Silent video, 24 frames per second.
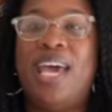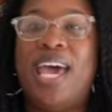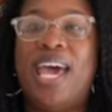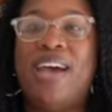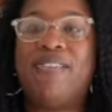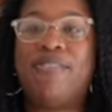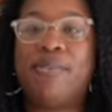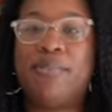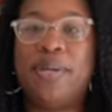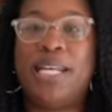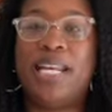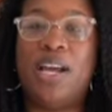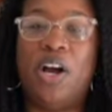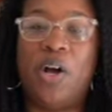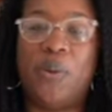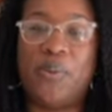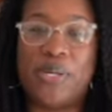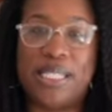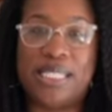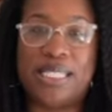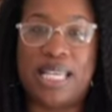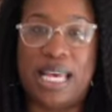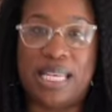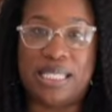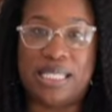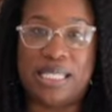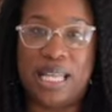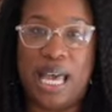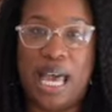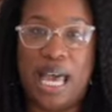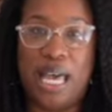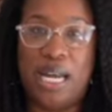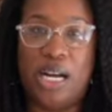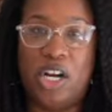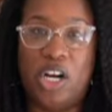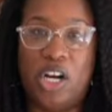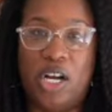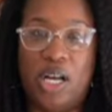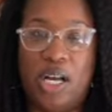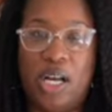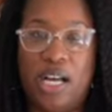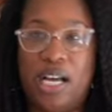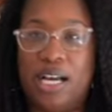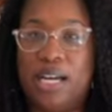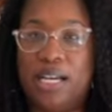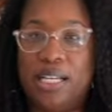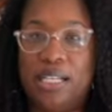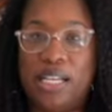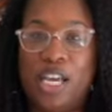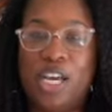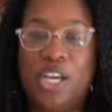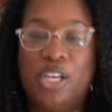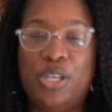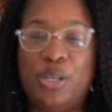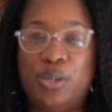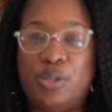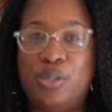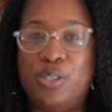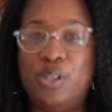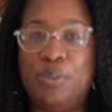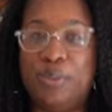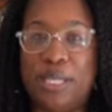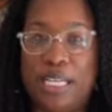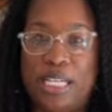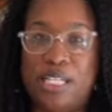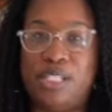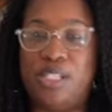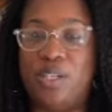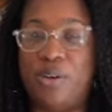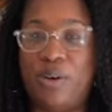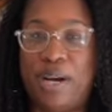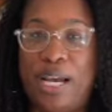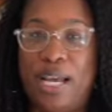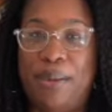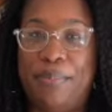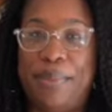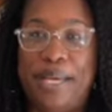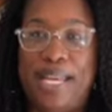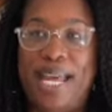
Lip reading: everybody always says that on YouTube and Instagram,